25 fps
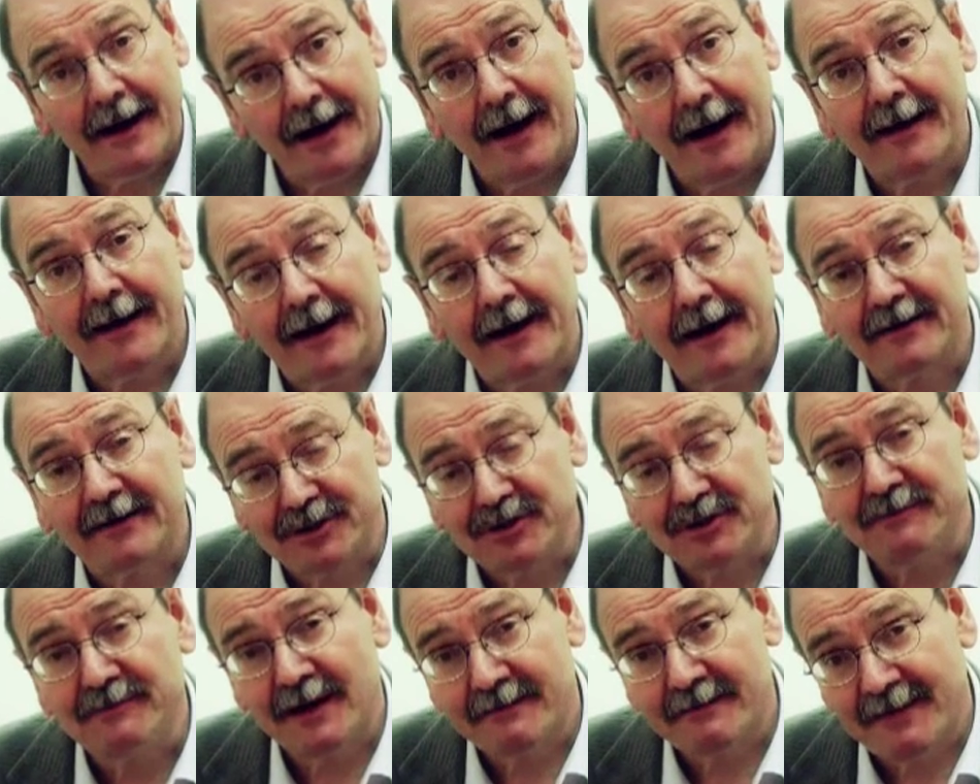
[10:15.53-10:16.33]
I'll
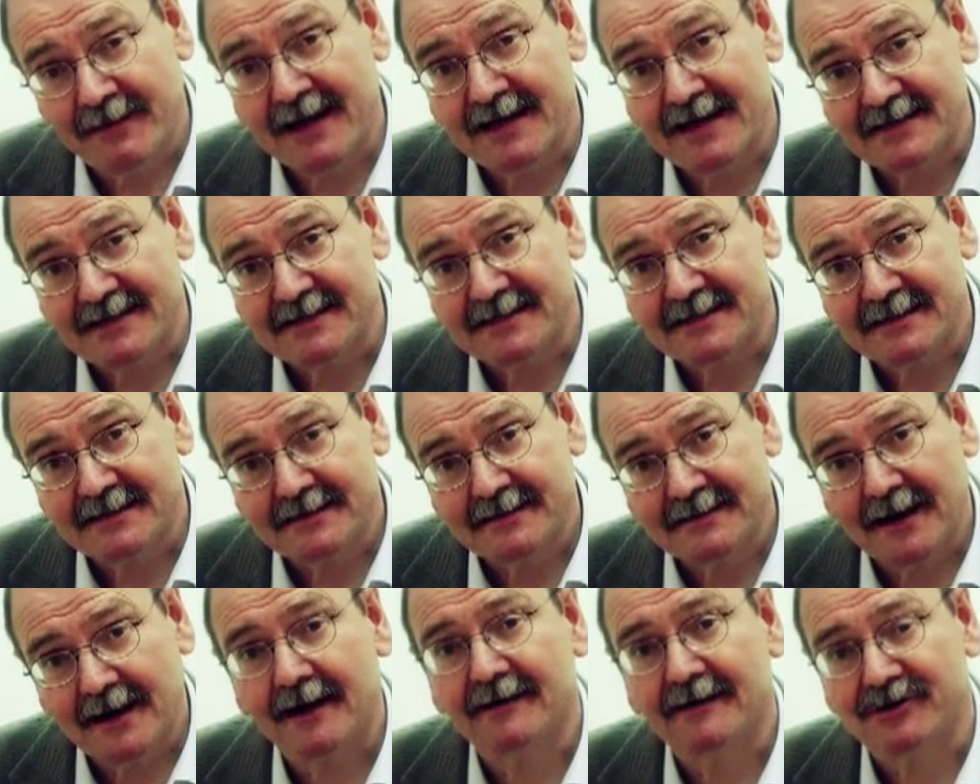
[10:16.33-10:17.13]
do my best.
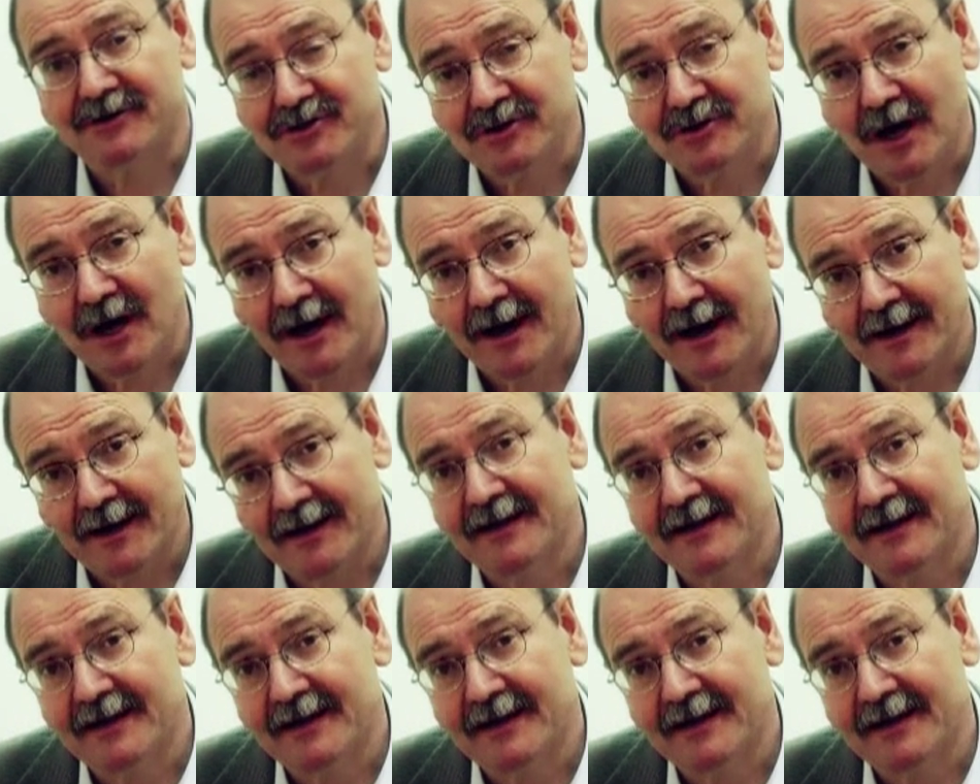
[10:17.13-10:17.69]
I'll try.